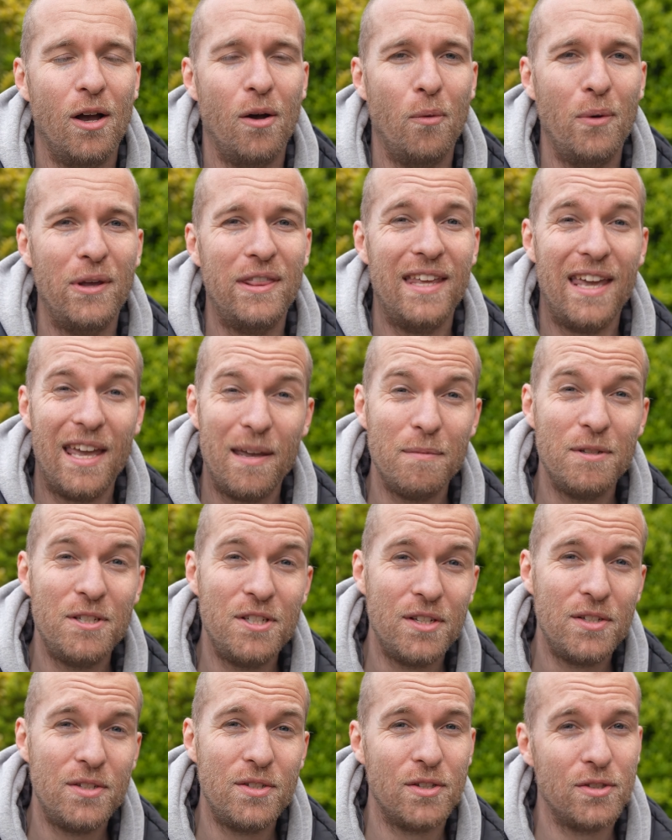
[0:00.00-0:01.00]
with the
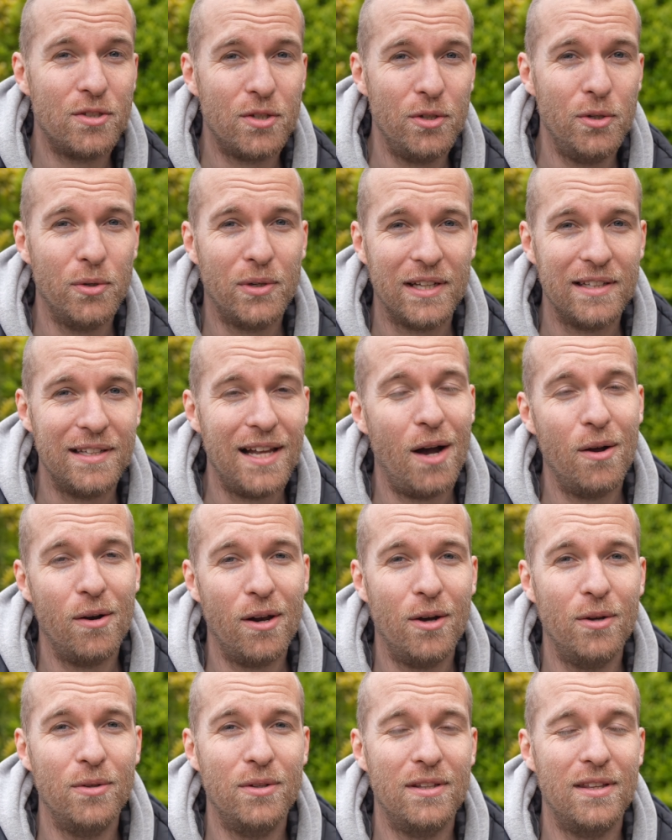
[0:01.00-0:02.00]
images, so you can
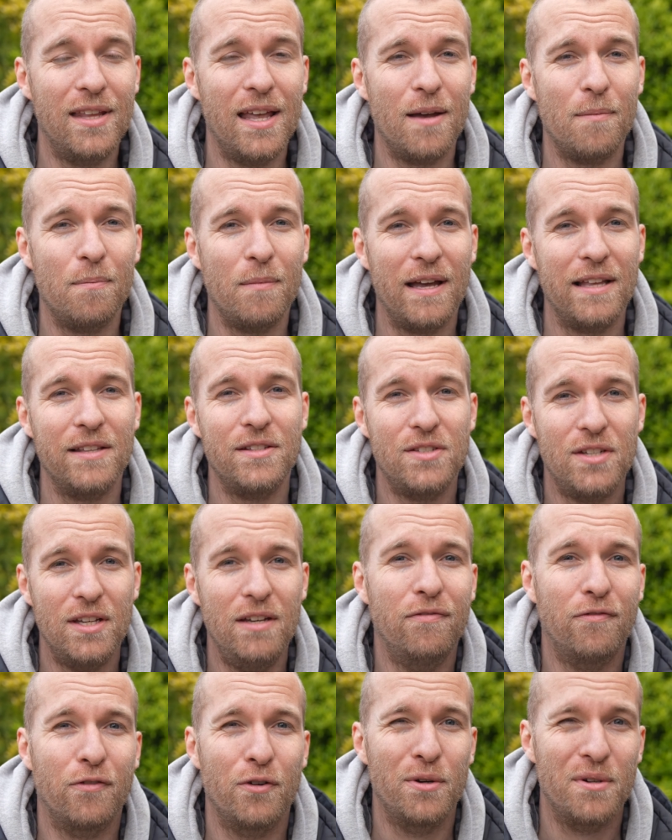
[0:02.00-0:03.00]
download them and
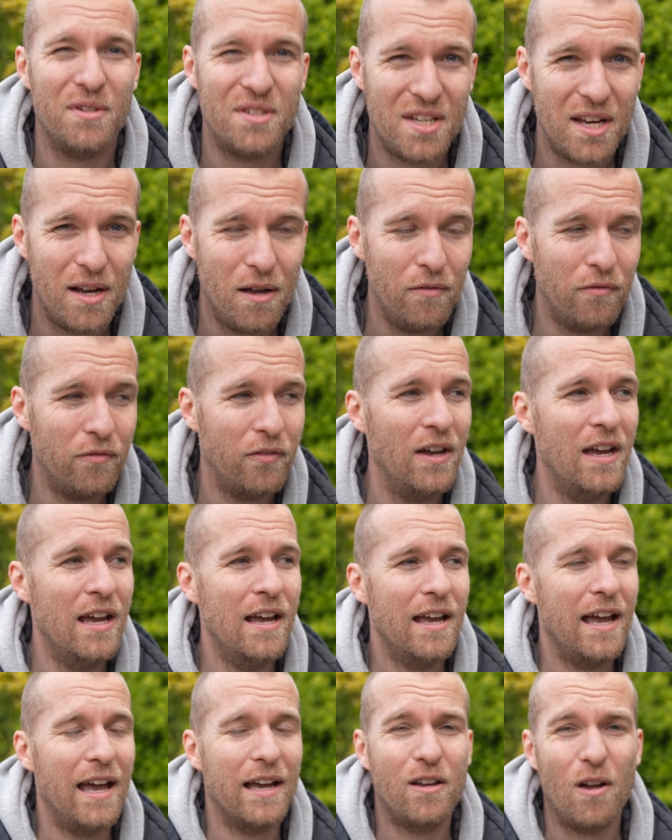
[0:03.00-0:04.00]
see for yourself
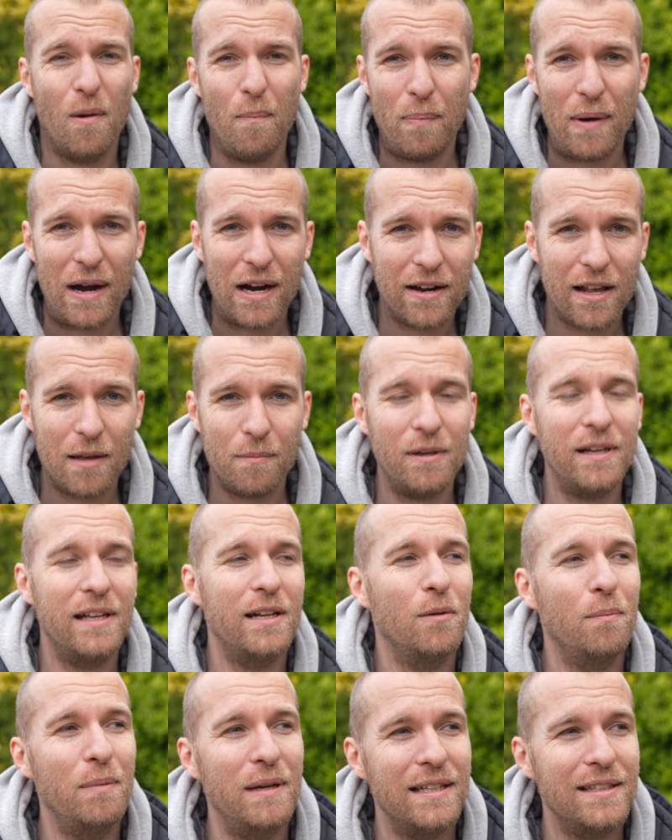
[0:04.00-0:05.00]
and compare them a
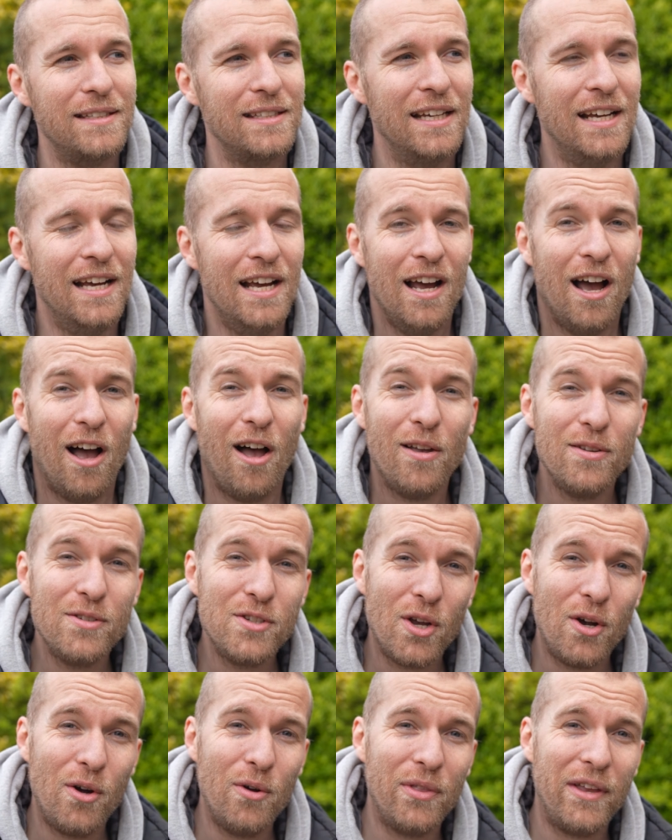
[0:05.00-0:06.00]
little bit.
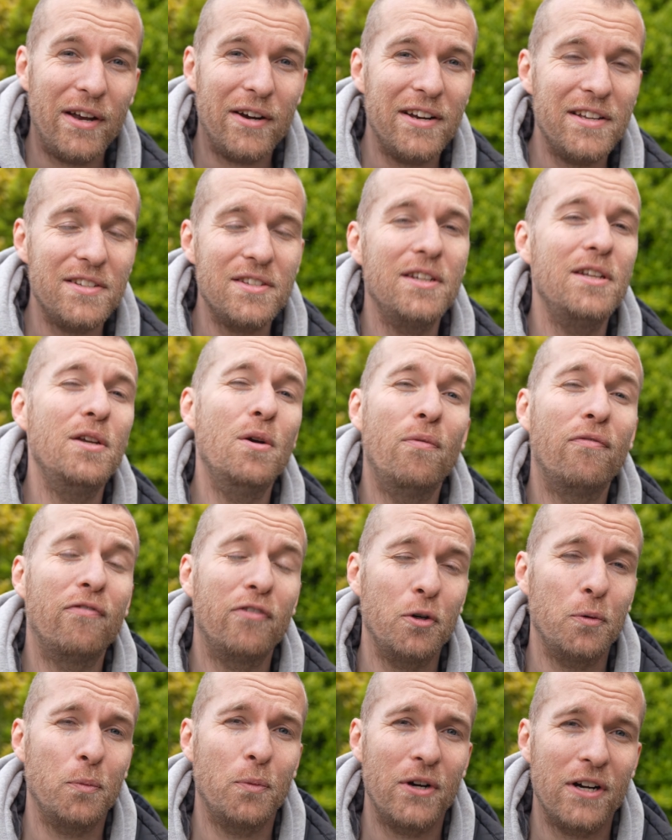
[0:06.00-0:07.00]
Also, there is a new
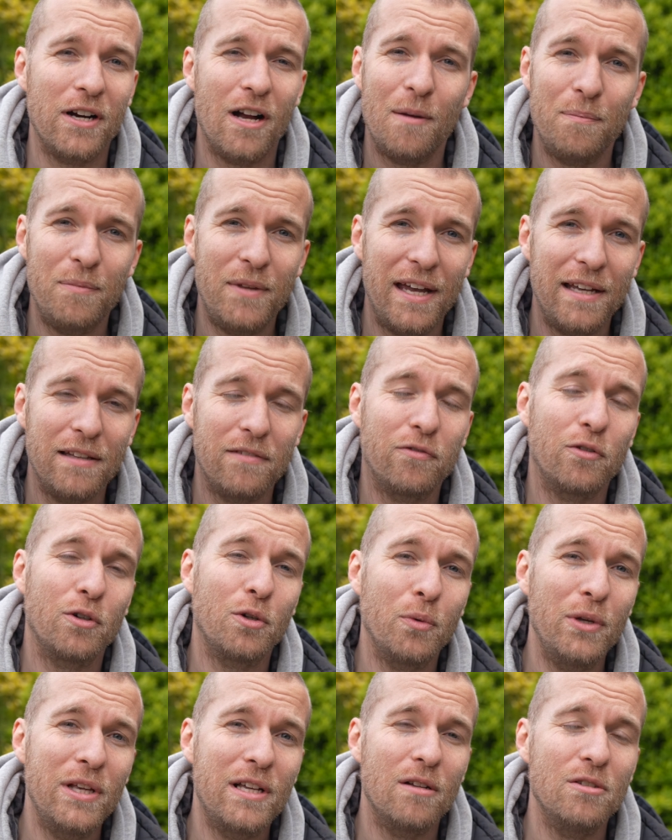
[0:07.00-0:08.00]
firmware update for
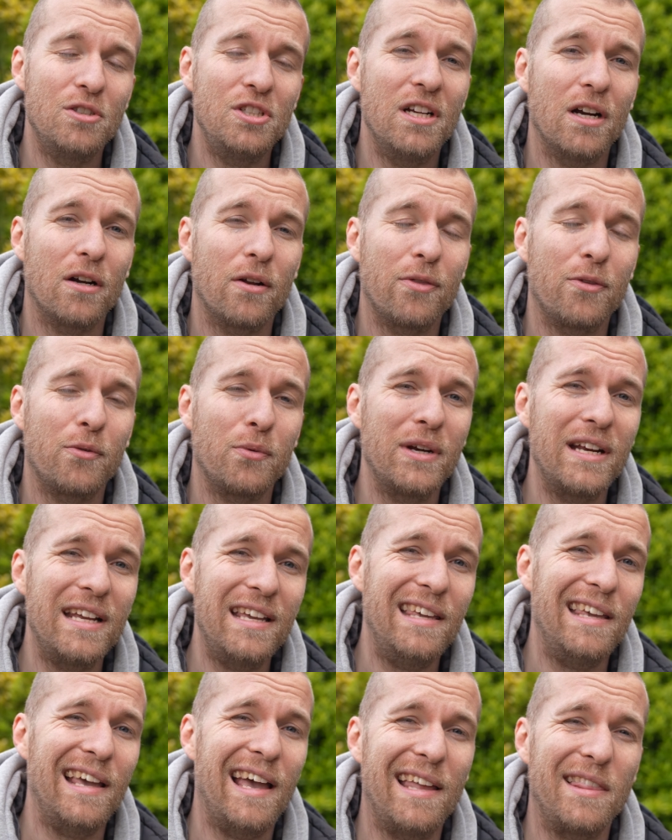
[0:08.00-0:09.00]
the Ricoh
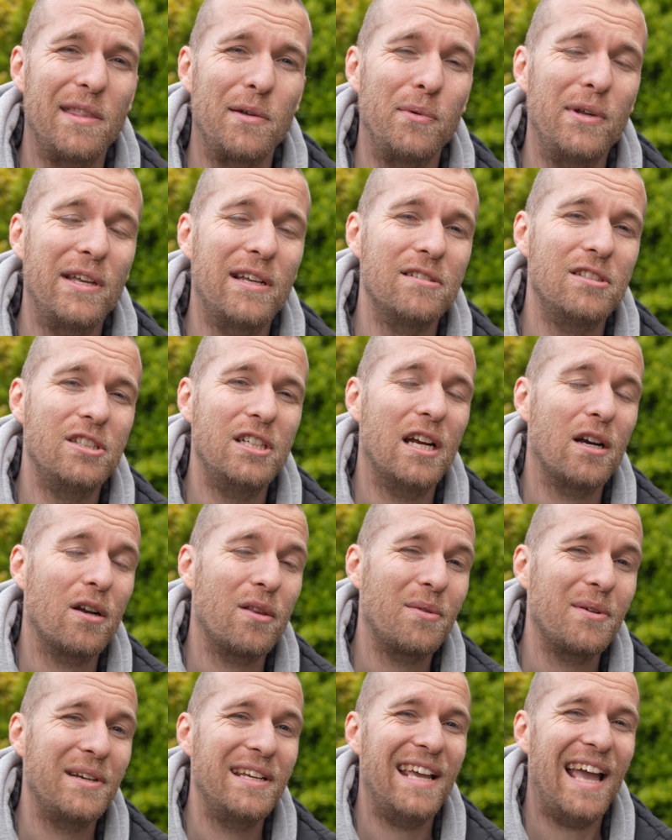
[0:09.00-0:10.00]
GR3 and the Ricoh
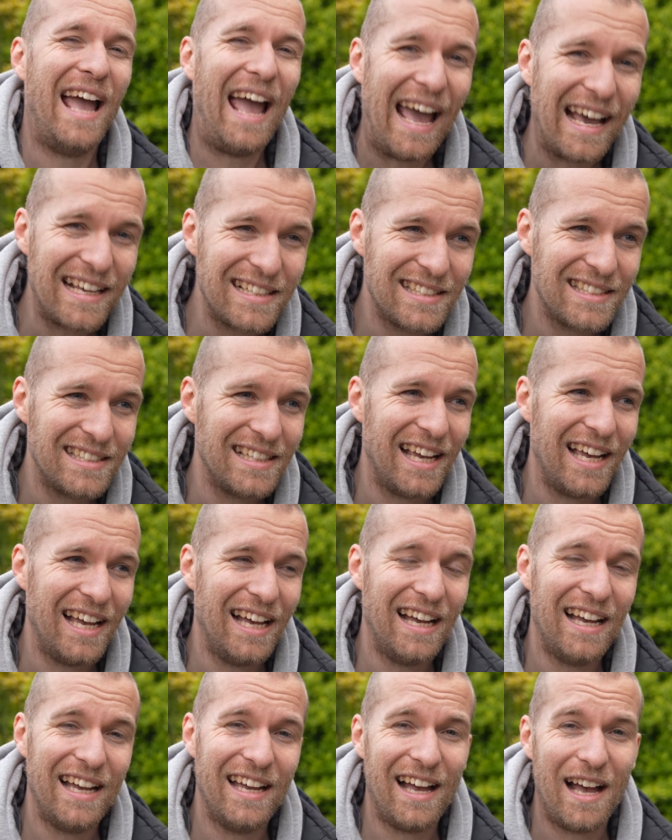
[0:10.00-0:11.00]
GR3X.
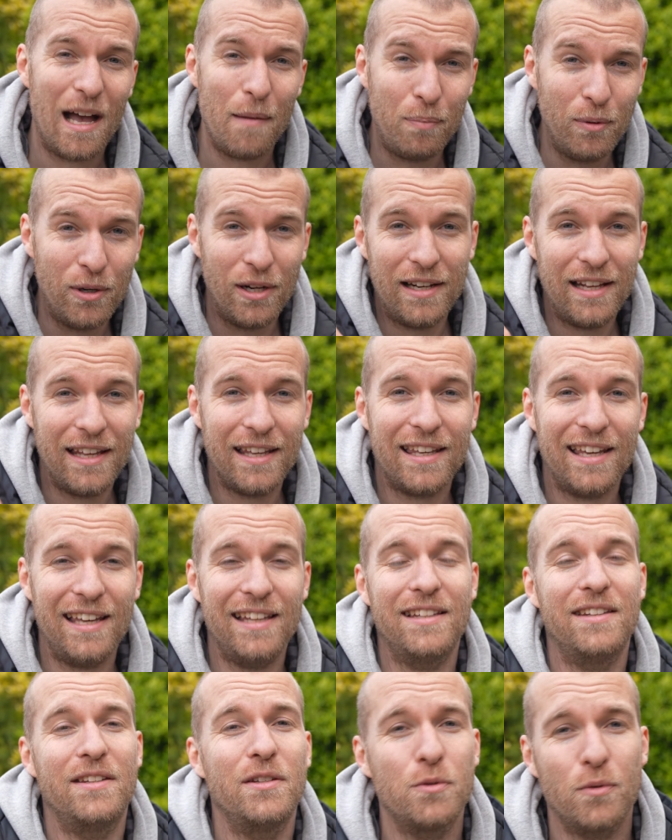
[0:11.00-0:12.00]
I put a link
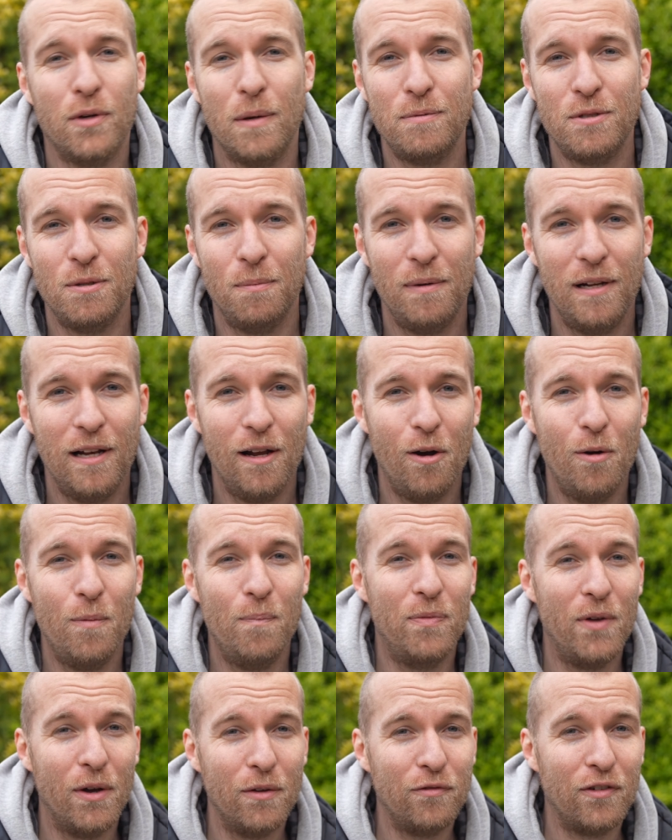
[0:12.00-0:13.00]
in the description below.
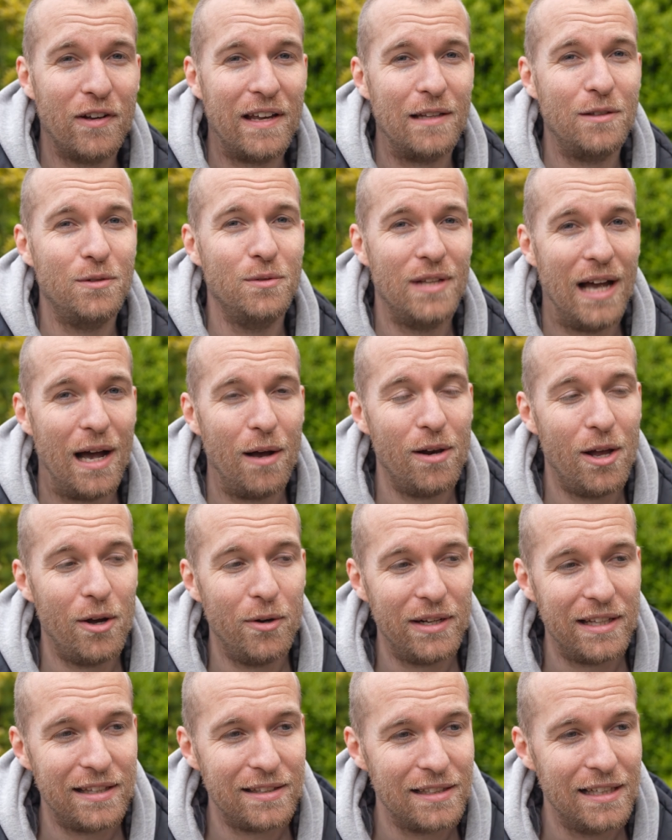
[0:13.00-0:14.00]
Don't forget to
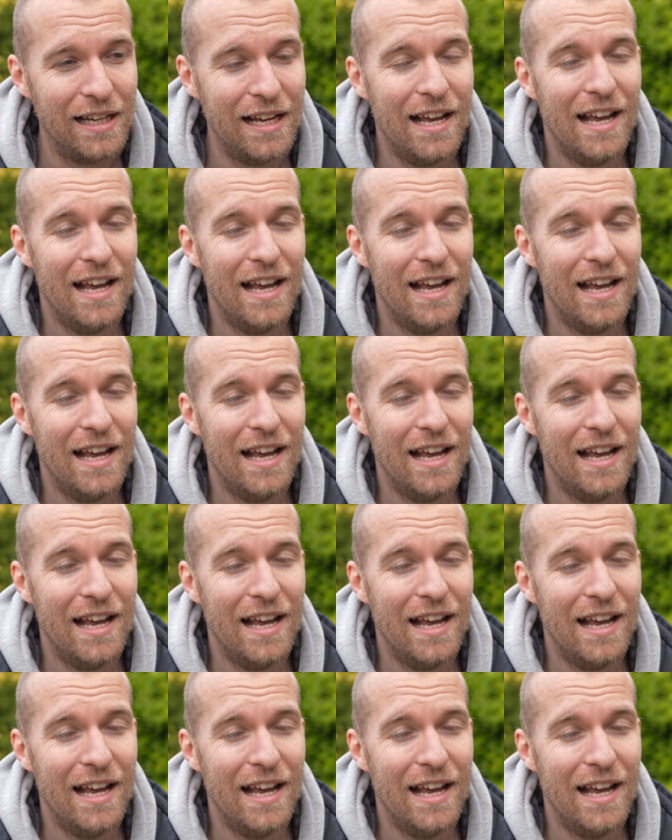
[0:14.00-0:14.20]
download it.